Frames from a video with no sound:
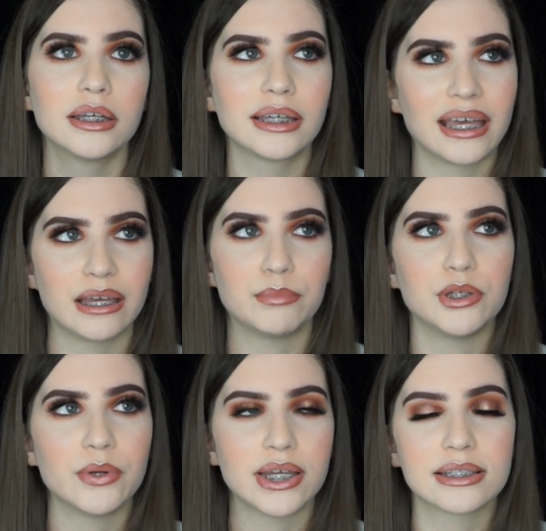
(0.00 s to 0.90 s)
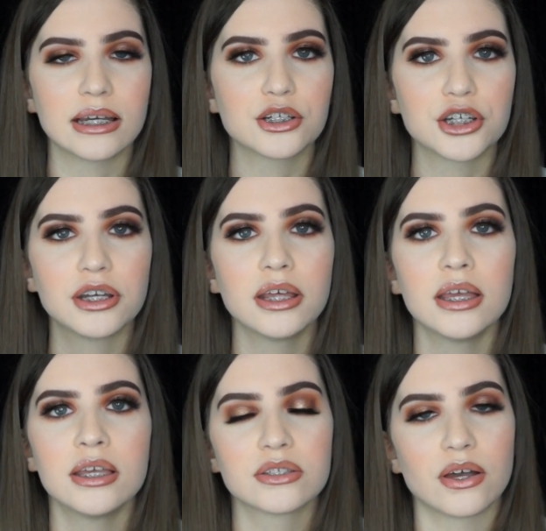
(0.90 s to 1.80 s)
K-beauty section,
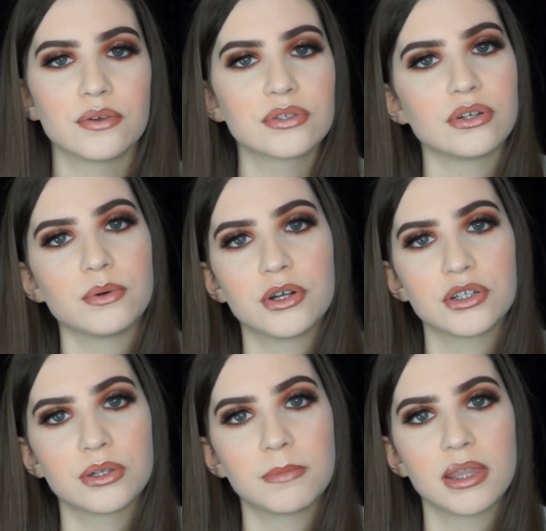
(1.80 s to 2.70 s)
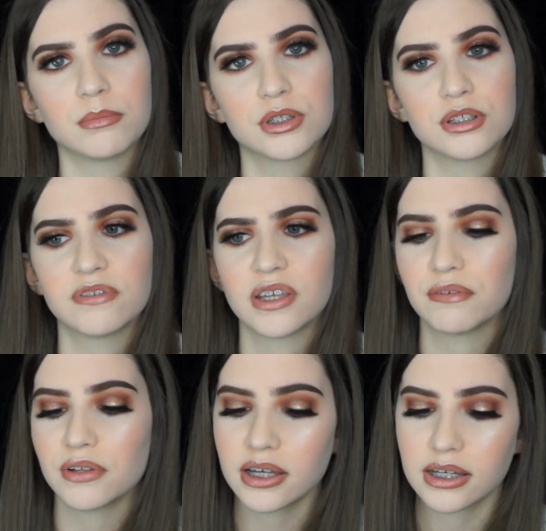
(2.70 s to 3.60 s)
so I was going to order some of them stuff. They
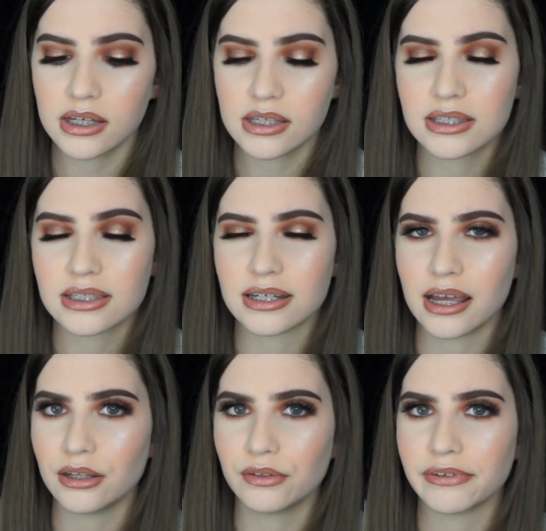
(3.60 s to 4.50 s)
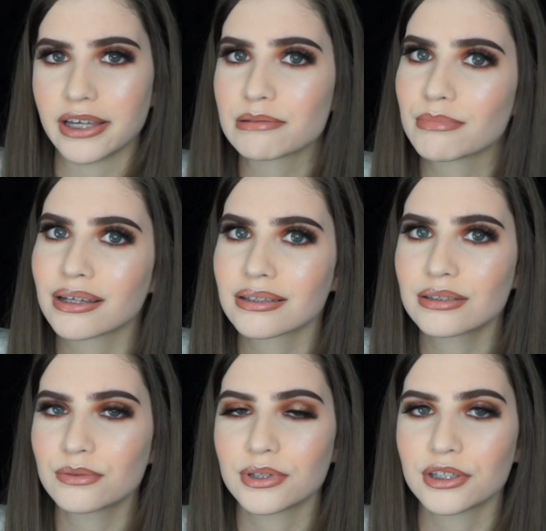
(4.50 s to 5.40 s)
have like snail face
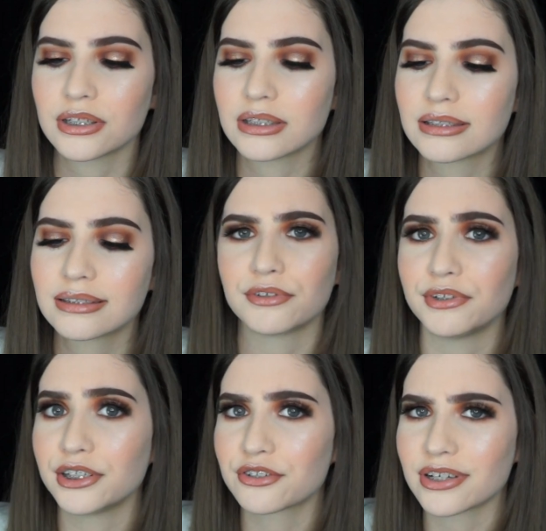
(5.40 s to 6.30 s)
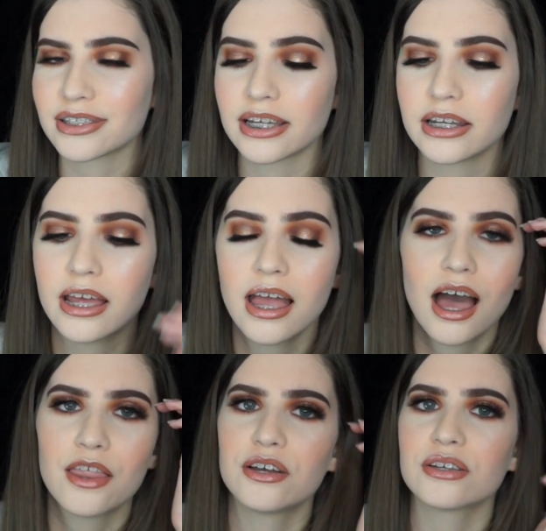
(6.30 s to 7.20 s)
masks, which is very interesting,
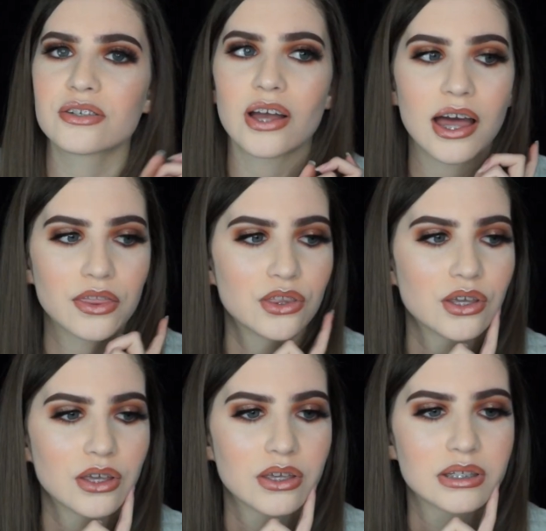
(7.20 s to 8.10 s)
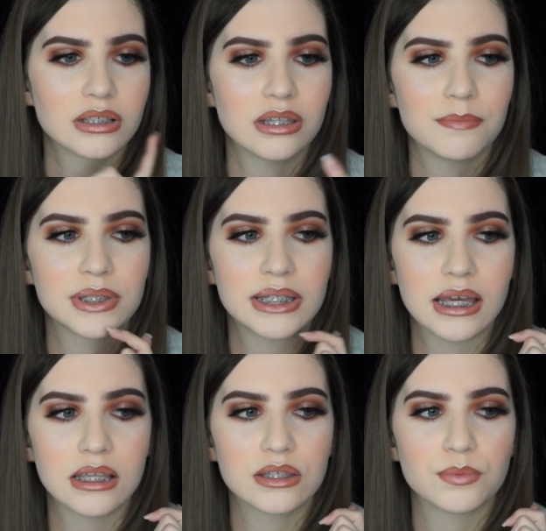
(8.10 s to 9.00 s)
and they also had those lip
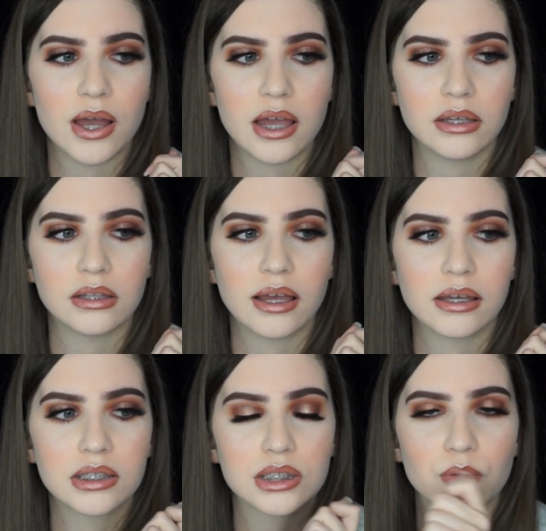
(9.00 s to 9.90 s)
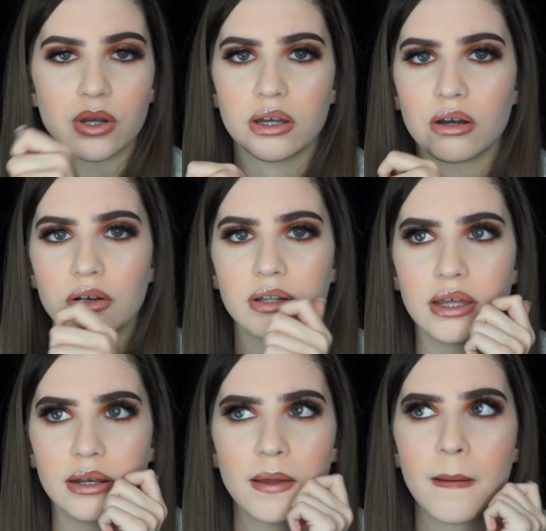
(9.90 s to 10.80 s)
stains where you like squirt it on and
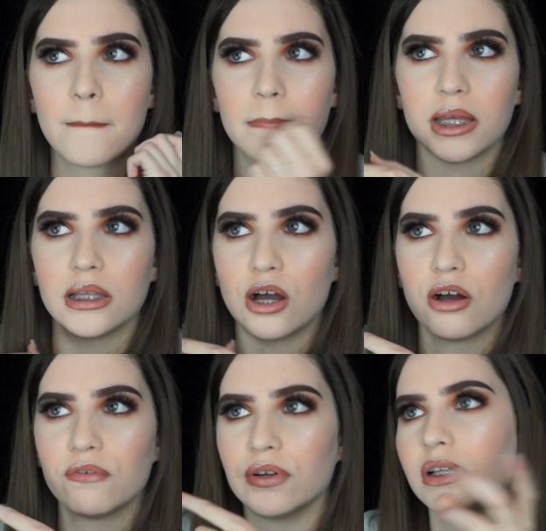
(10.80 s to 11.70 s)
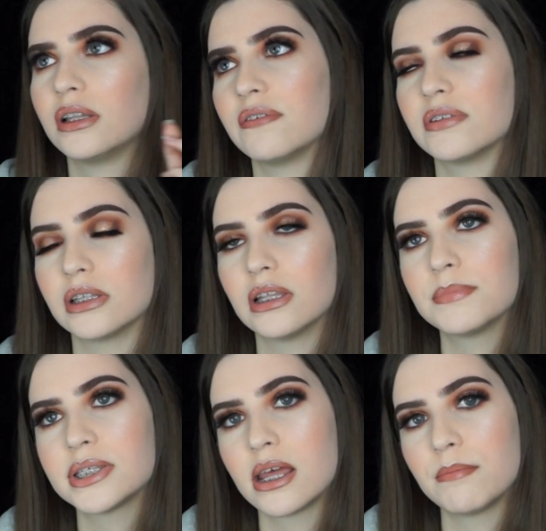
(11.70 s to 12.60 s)
then peel it off and it leaves the lip
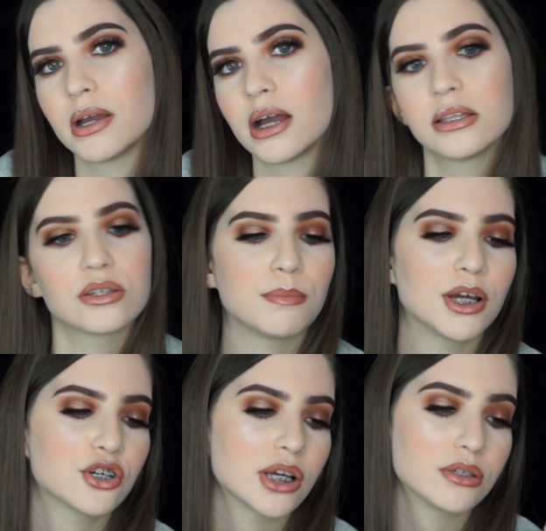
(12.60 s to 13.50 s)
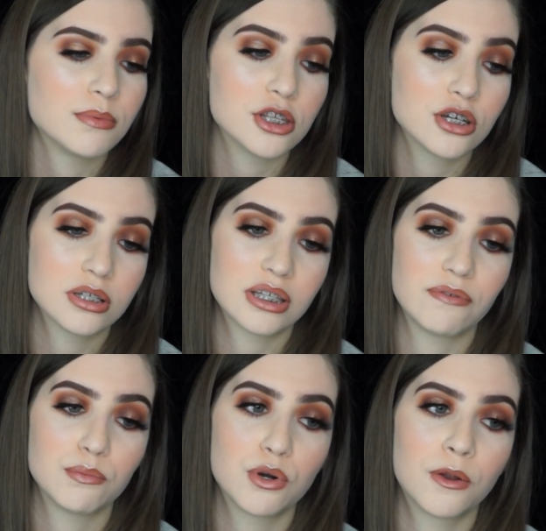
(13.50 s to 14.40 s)
stain behind, so I might try some of those
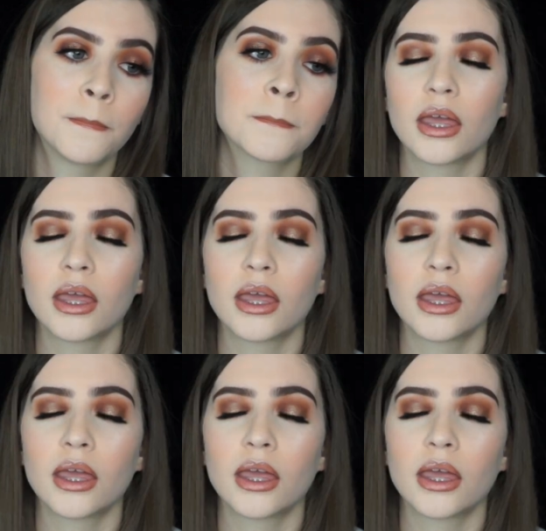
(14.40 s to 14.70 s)
if you want.